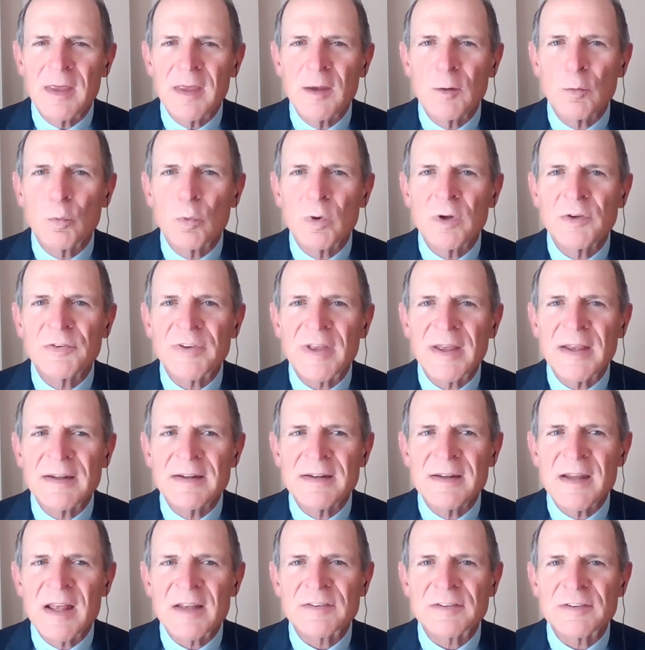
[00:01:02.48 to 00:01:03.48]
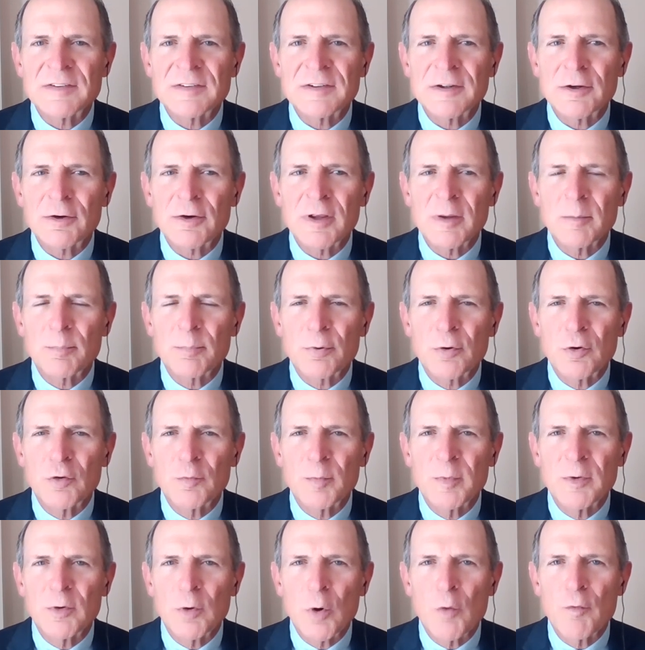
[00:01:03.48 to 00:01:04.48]
It was a necessary
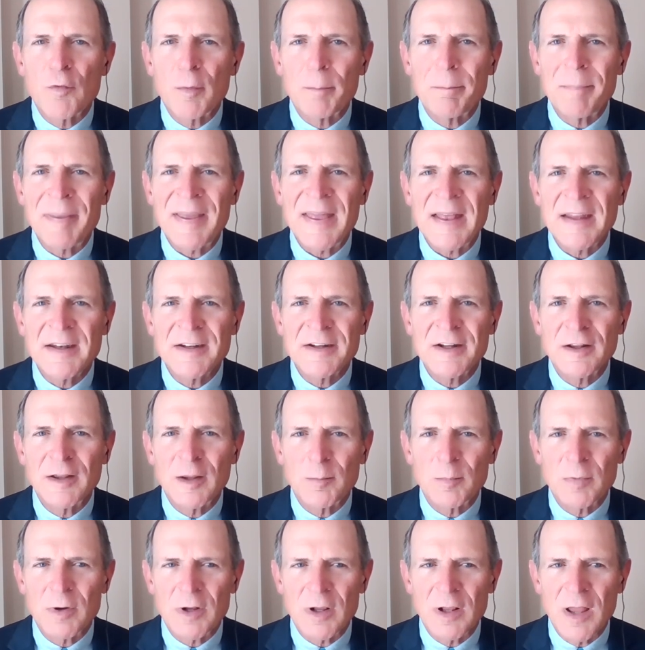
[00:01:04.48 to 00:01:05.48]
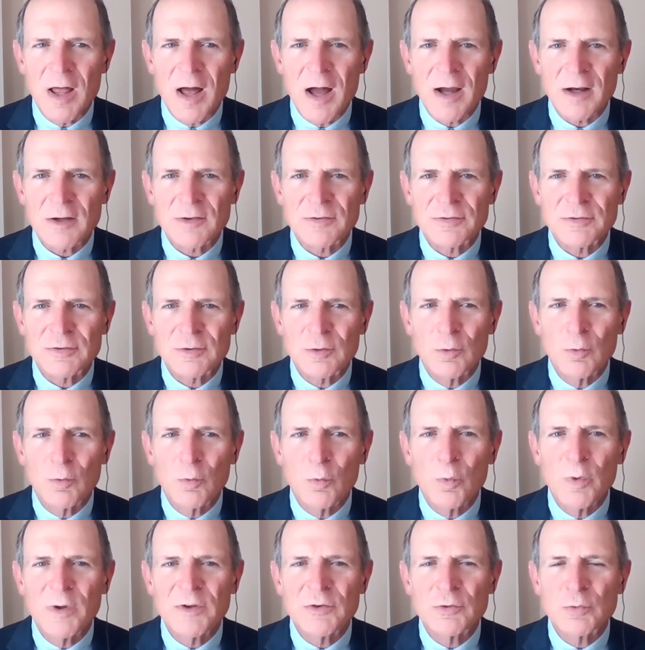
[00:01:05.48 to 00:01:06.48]
improvement over pendulum clocks,
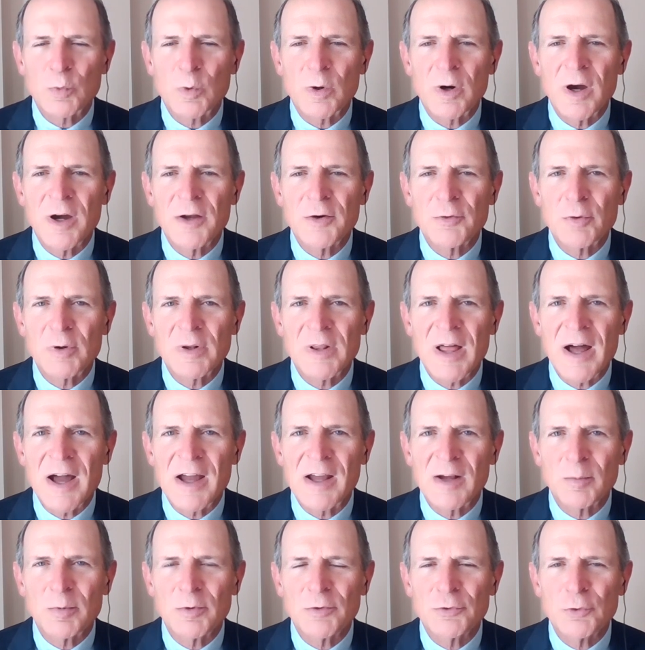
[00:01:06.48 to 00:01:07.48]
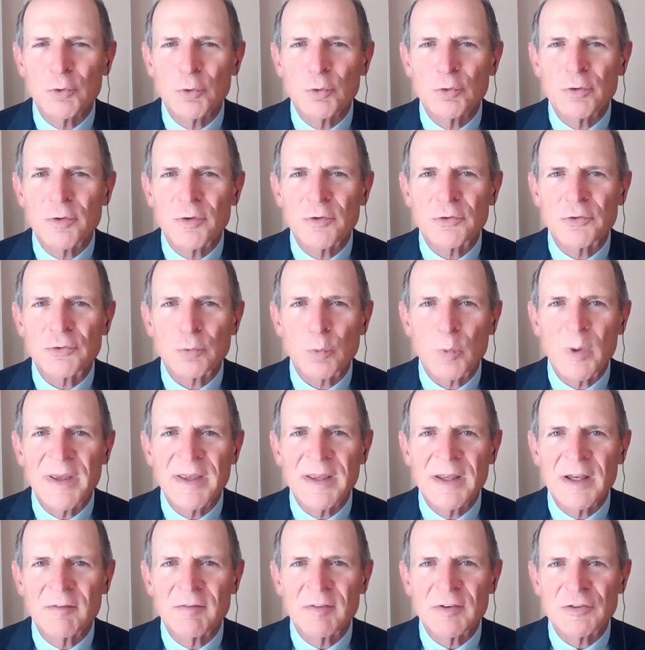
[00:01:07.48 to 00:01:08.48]
which were unreliable due to the
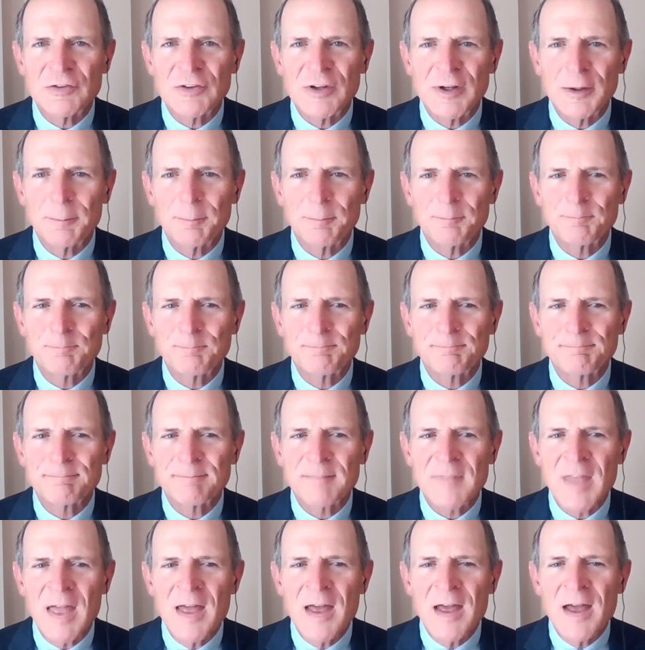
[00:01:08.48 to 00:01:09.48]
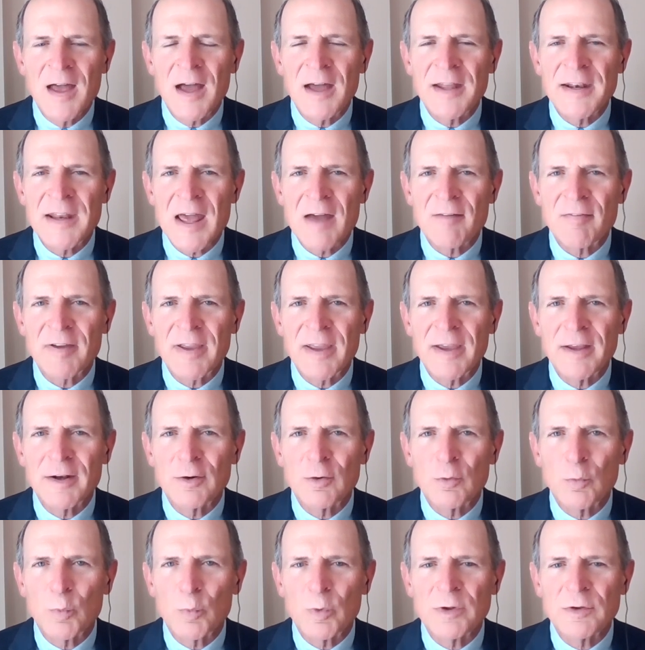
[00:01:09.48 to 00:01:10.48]
swaying of a ship. A
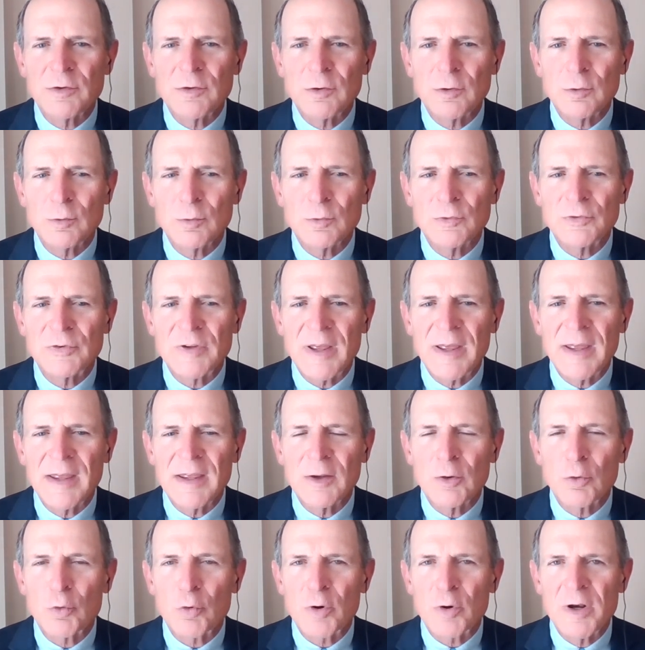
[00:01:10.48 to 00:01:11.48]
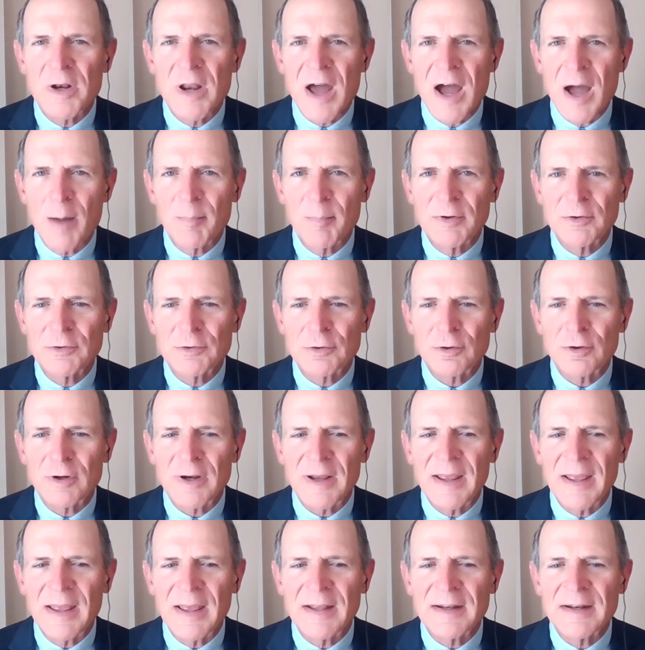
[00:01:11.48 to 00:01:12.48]
navigator would use a
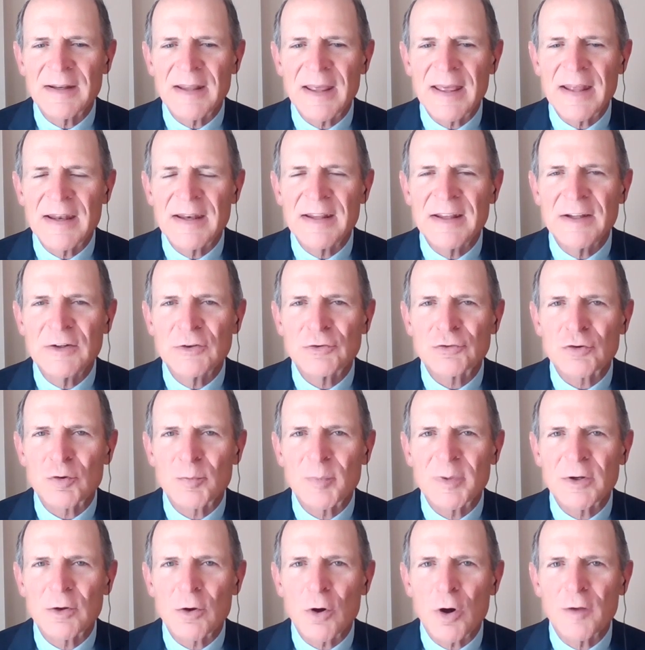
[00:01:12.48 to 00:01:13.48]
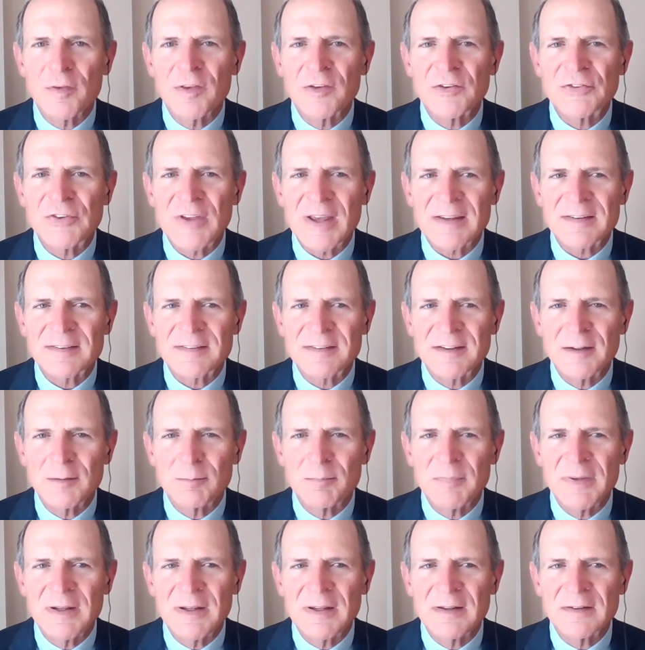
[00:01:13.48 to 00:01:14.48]
chronometer and an instrument called the
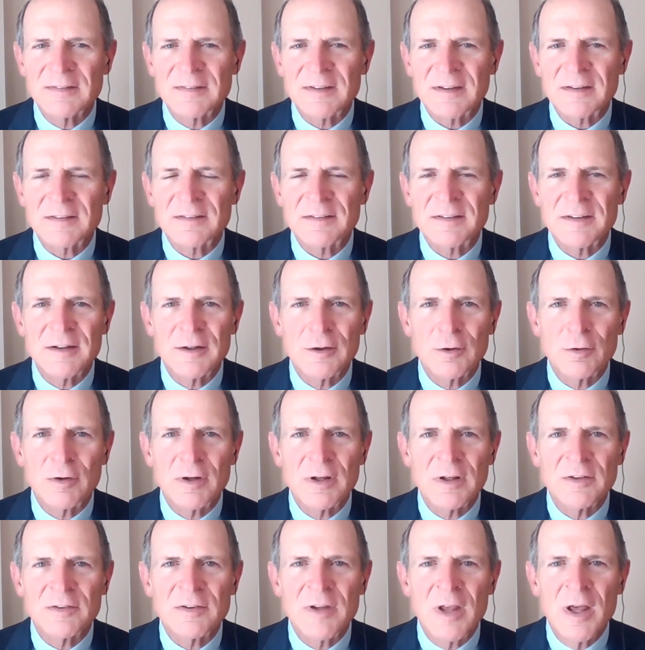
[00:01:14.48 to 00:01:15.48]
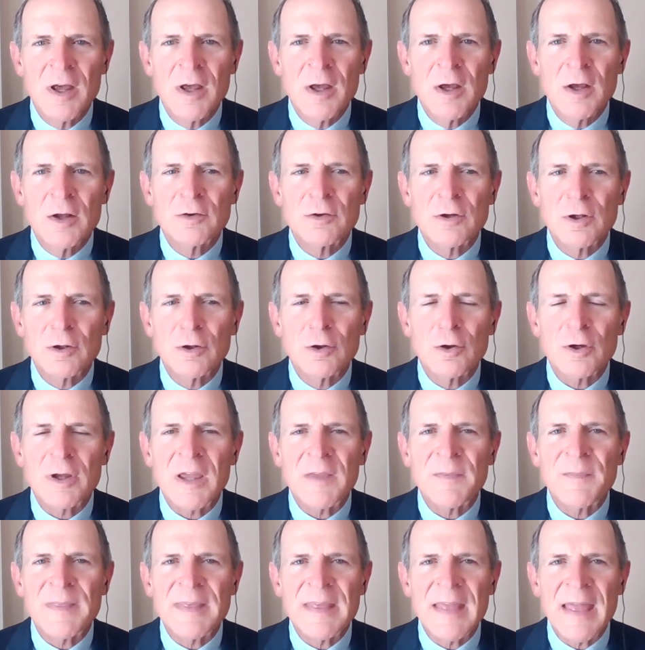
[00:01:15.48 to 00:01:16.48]
sextant, meaning 60 degrees, to look
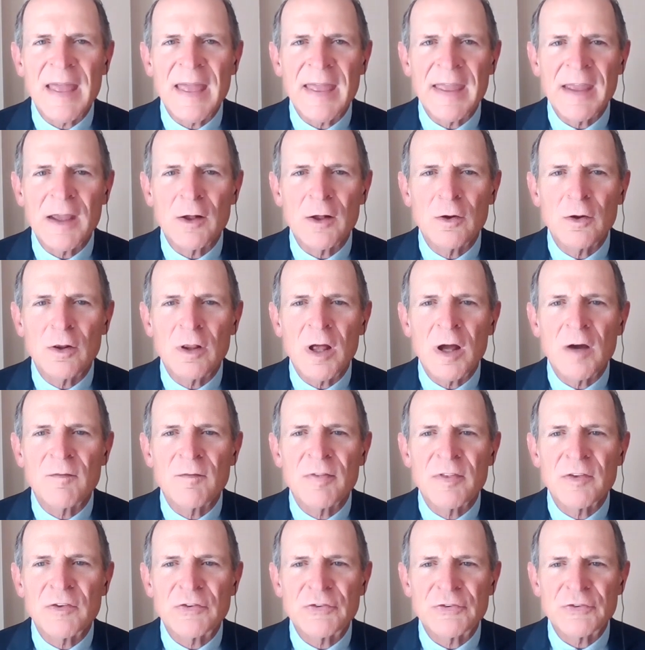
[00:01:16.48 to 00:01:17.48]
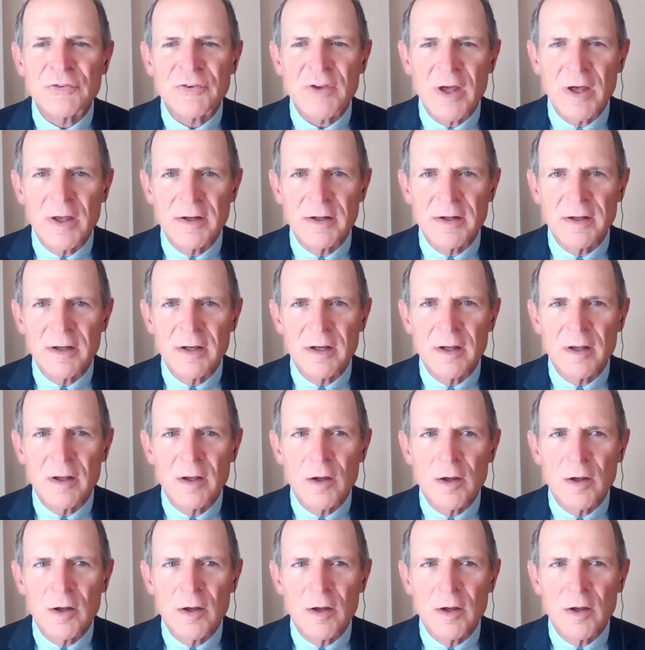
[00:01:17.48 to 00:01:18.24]
at the angle of the sun